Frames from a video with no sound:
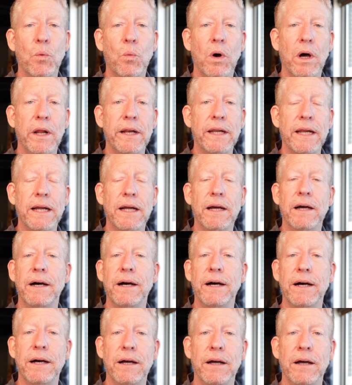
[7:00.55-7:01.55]
wanting
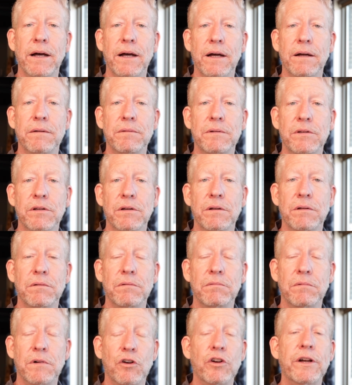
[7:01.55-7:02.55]
to
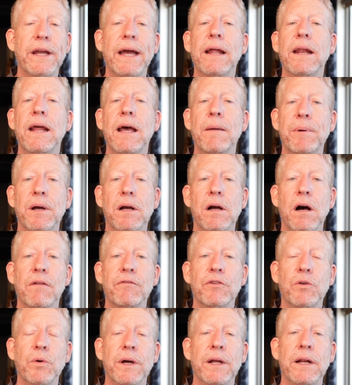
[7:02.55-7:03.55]
look at Epic
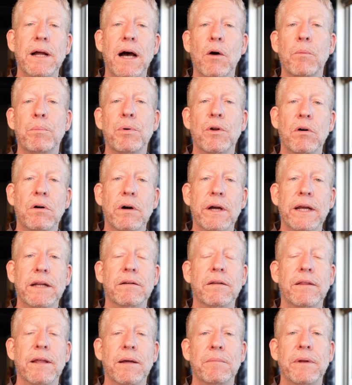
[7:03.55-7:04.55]
Off-Grid, I'll put a link
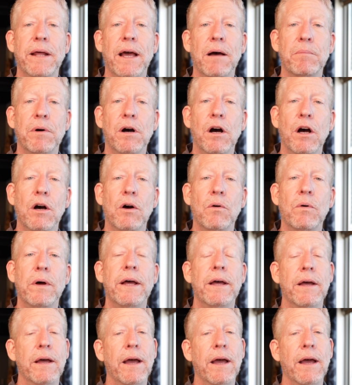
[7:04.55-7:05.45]
to them down below.